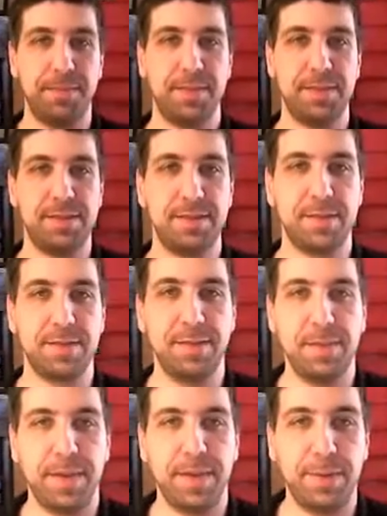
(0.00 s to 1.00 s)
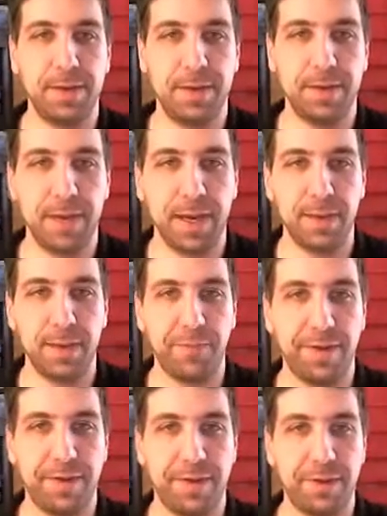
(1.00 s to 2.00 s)
This is going to be my weekly pickup
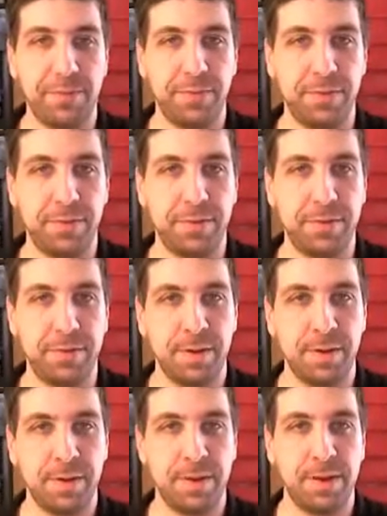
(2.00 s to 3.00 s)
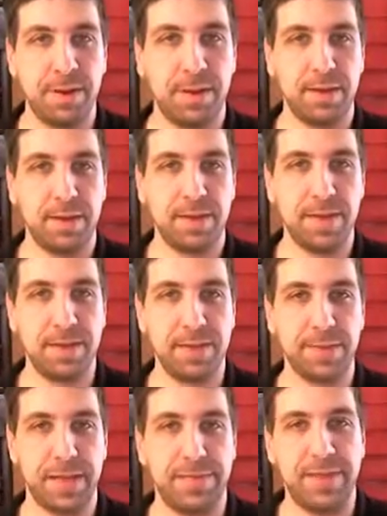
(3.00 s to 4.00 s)
video for the last
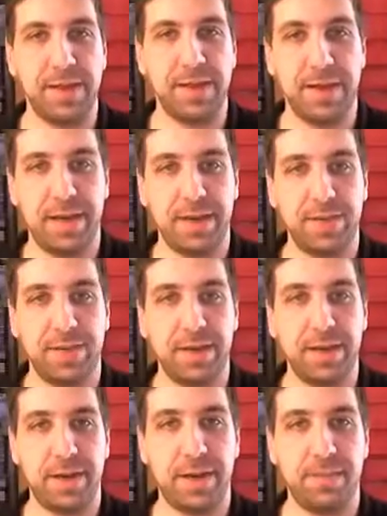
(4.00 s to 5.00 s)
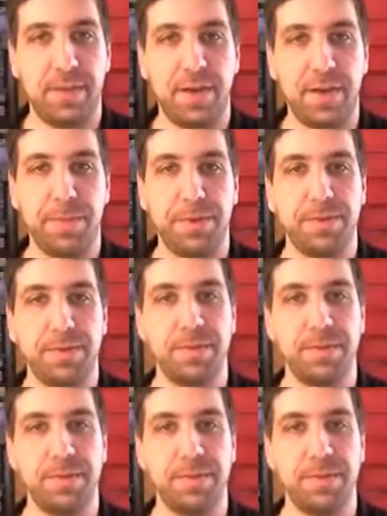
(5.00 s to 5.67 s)
week of November.